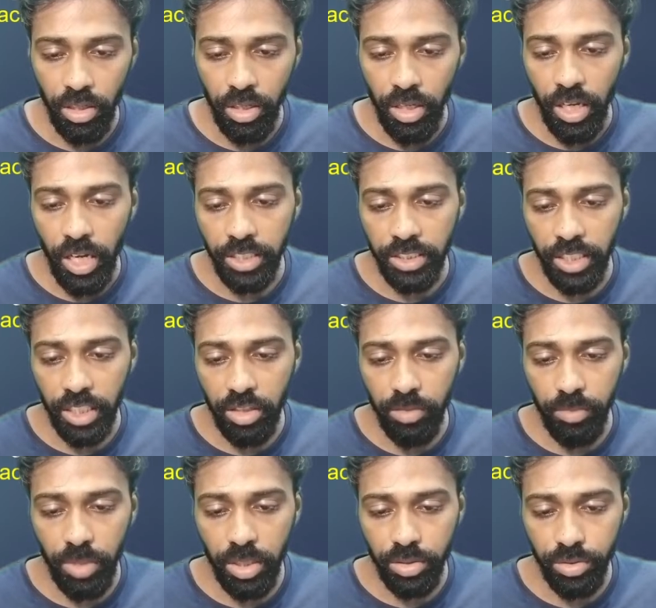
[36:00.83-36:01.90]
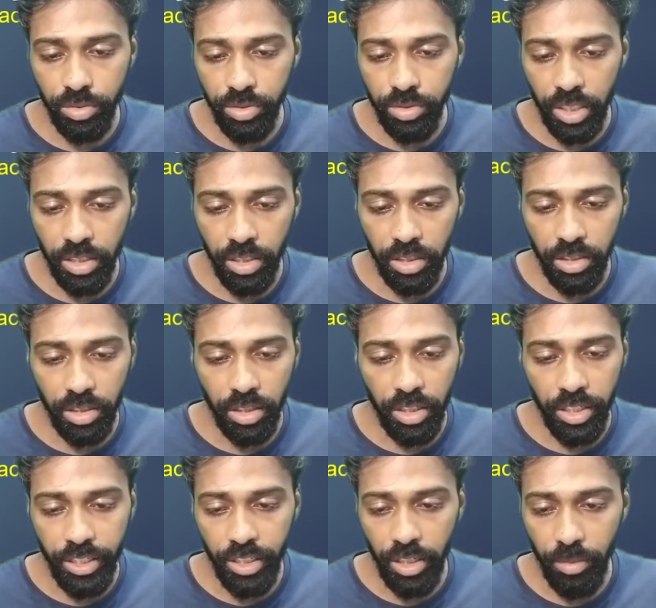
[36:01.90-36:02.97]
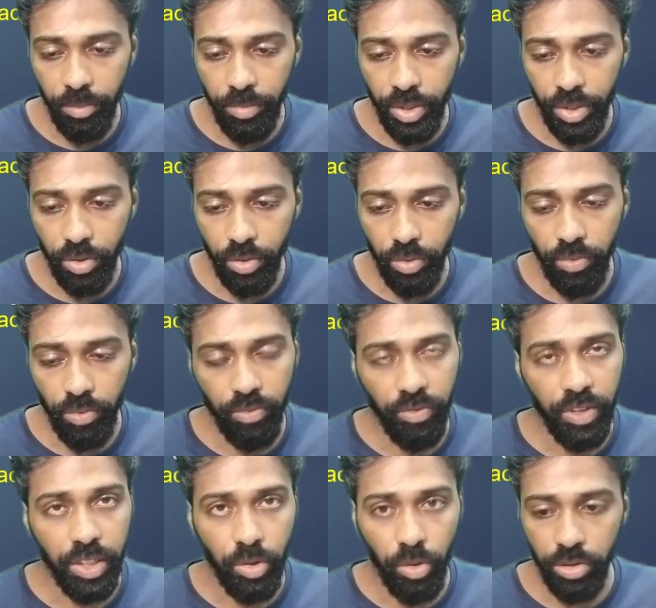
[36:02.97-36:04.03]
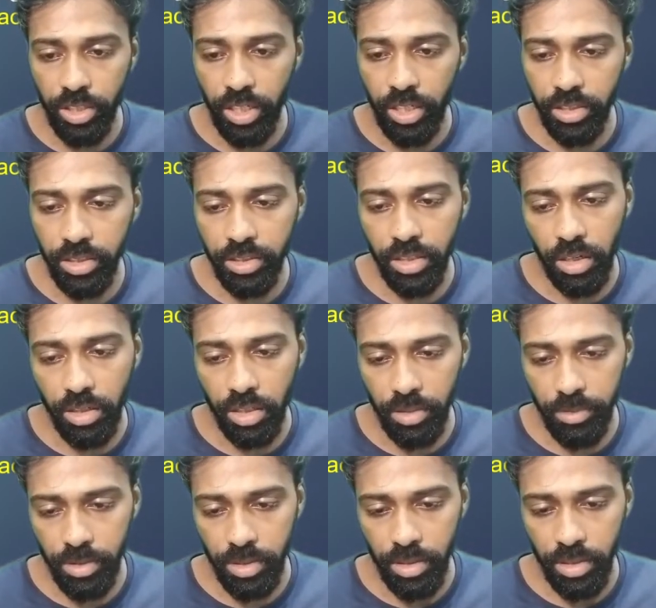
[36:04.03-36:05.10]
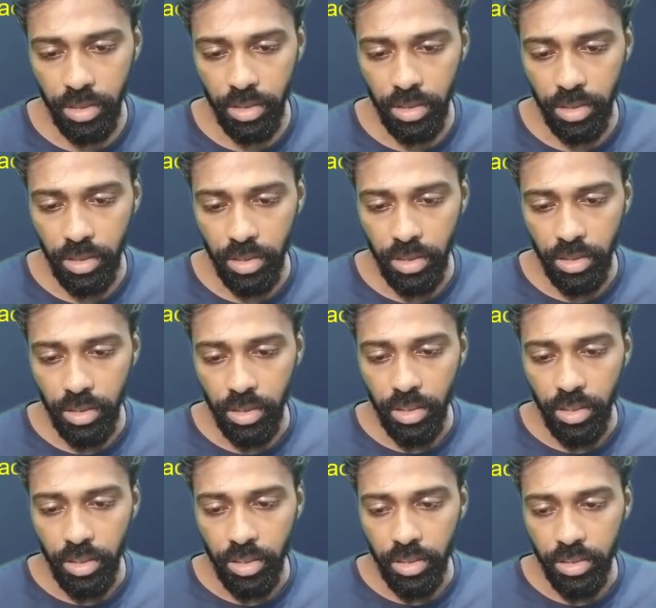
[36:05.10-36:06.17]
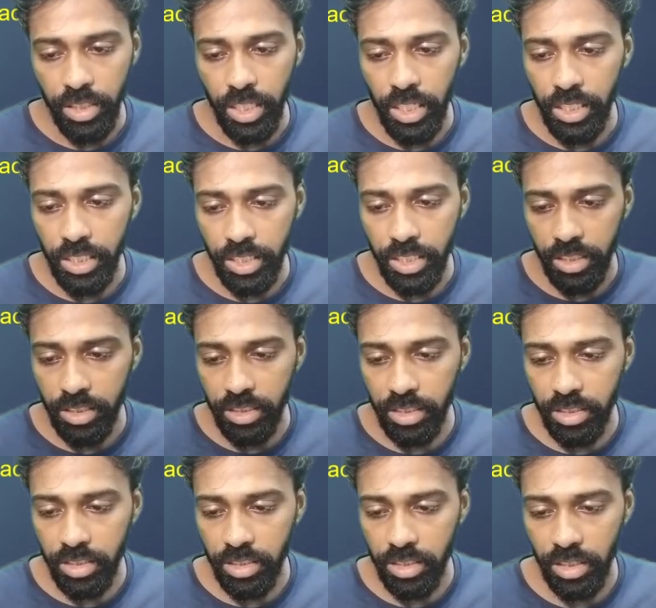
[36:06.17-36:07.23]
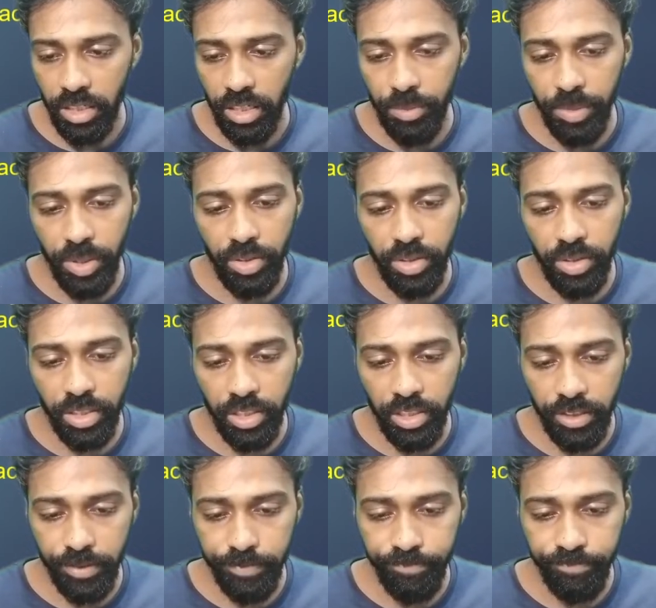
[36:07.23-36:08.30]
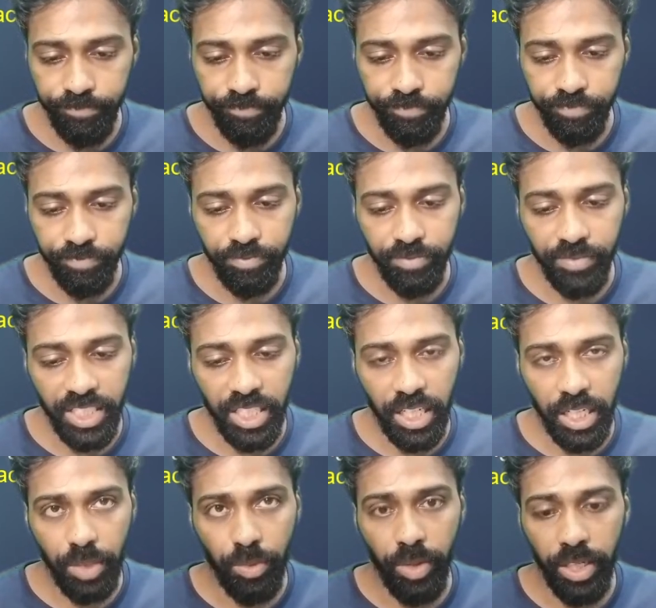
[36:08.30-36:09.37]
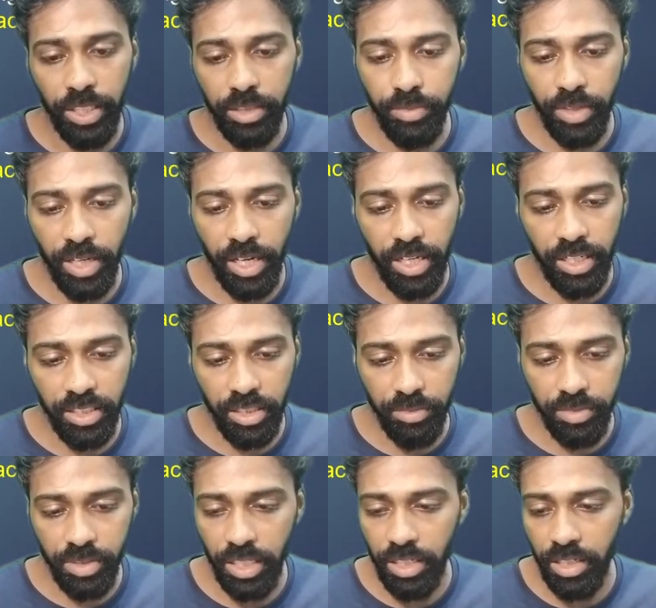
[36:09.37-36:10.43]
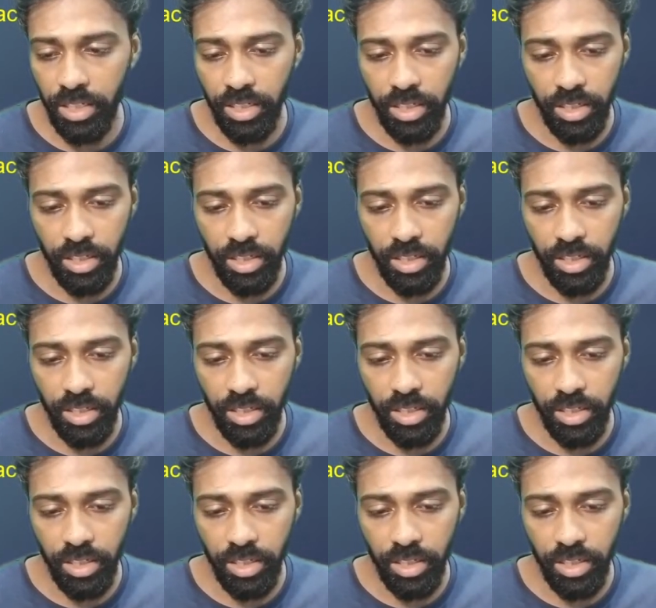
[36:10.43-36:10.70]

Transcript: Ajay Kumar Sood and Lydia Brito will co-chair this roundtable. They will discuss about the advice mechanisms and